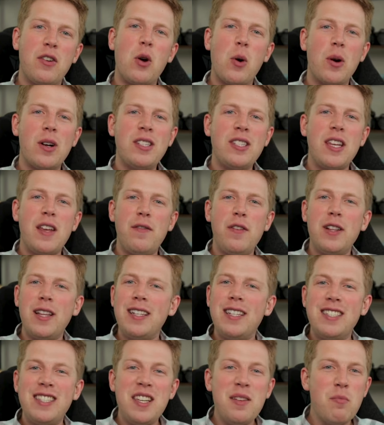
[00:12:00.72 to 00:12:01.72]
course, if you'd like
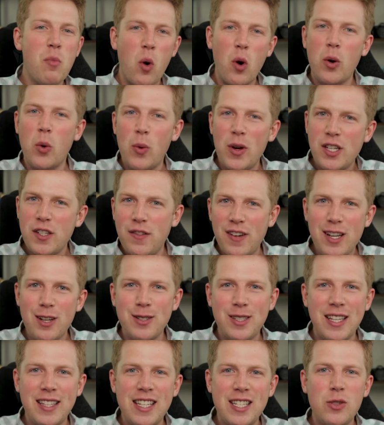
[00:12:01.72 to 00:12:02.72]
to see more Wish videos
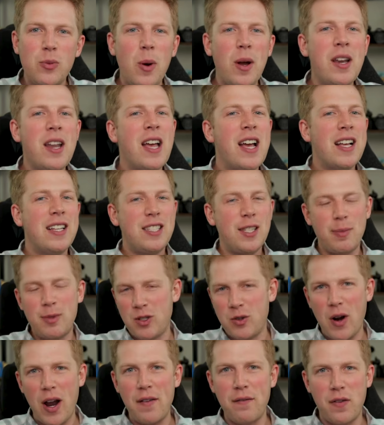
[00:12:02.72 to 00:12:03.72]
like this one,
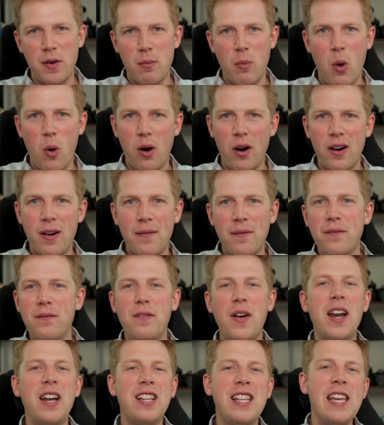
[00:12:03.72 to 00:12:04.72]
subscribe for more.
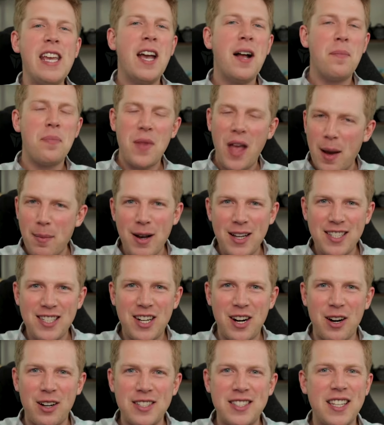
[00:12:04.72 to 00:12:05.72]
Finally, I'm Isaac
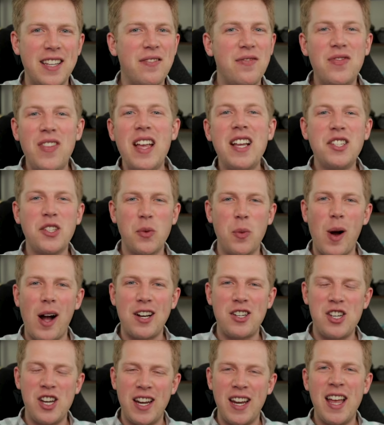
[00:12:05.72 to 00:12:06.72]
Carlson. Thanks for
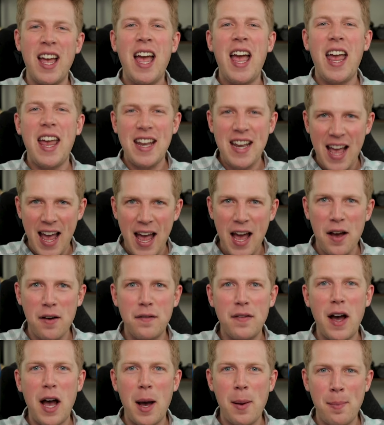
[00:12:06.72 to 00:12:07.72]
watching and
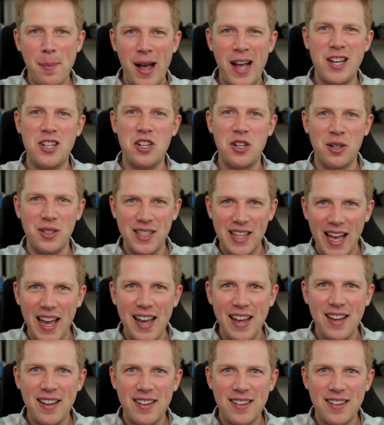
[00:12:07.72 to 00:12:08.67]
have a magical day.